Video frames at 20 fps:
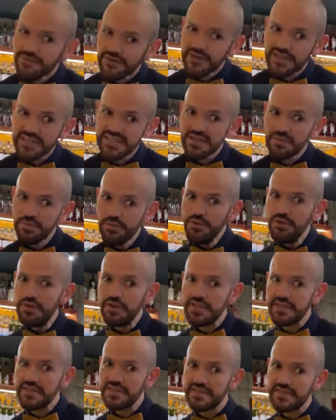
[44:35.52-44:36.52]
for example,
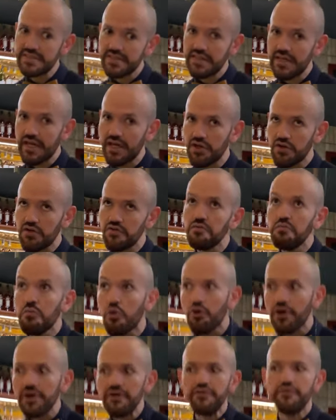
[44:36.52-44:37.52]
is kind of
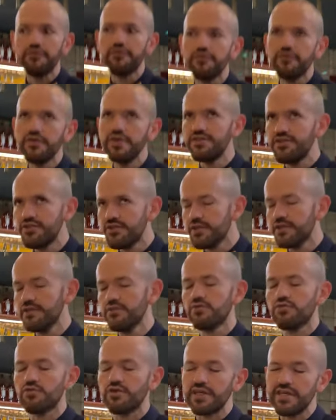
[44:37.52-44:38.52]
more efficient
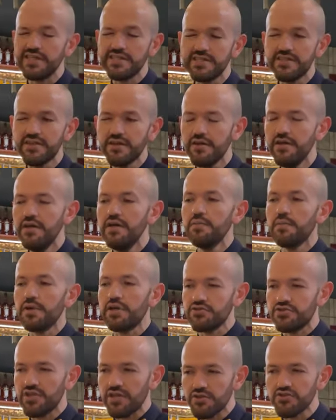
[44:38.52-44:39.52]
or yeah. easier
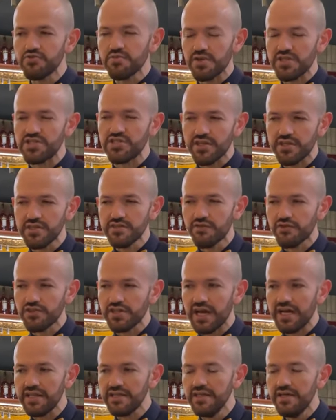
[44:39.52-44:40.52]
because they use machines for yeah.
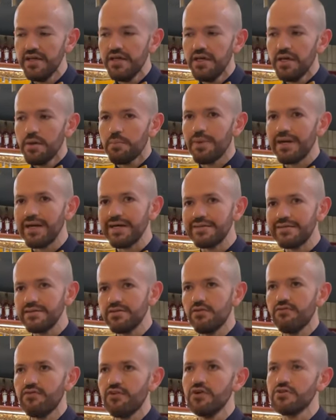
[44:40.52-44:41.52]
that. But
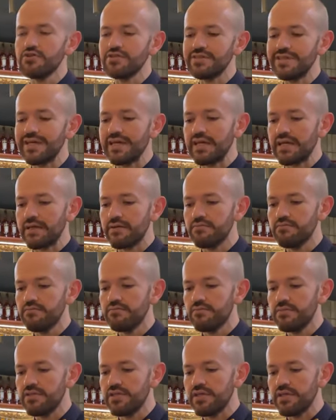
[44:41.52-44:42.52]
of course, the,
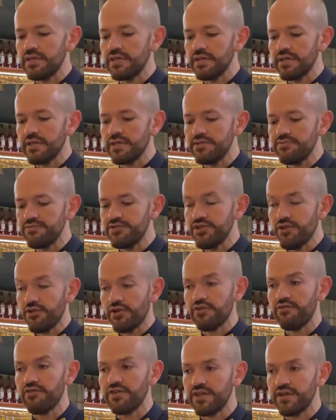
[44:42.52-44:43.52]
the
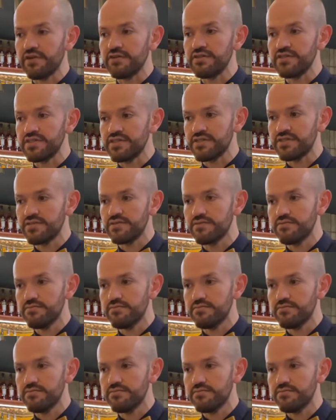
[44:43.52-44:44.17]
geography there is